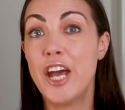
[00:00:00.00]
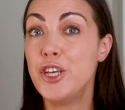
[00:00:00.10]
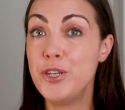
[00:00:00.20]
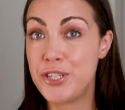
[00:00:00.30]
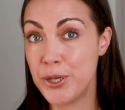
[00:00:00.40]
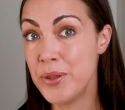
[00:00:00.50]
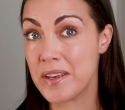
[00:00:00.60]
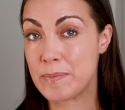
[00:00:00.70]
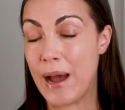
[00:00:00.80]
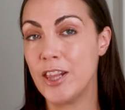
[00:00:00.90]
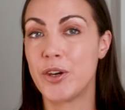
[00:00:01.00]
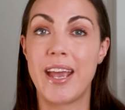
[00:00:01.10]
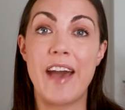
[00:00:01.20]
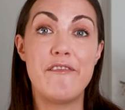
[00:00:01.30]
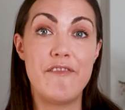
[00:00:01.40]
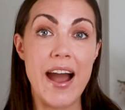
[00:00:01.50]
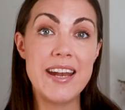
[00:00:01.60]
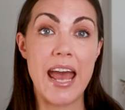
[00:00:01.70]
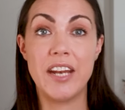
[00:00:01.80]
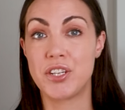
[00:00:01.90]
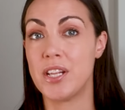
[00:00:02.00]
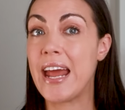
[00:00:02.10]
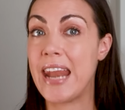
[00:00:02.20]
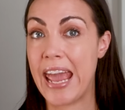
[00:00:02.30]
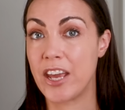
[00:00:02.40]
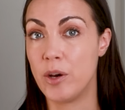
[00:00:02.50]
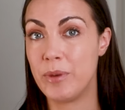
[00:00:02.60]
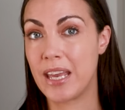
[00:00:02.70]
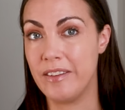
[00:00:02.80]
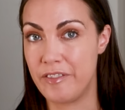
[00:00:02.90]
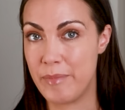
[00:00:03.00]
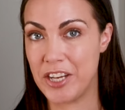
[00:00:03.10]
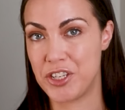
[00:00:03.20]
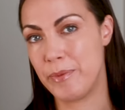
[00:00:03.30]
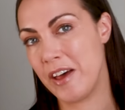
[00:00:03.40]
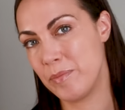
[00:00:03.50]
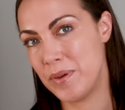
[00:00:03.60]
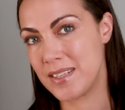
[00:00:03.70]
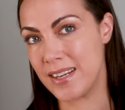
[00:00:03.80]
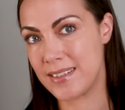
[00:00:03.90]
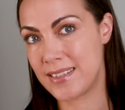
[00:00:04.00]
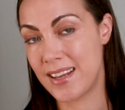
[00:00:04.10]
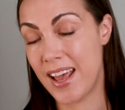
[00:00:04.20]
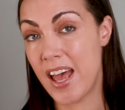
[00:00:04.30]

You do this by looking at financial and economic information about the business.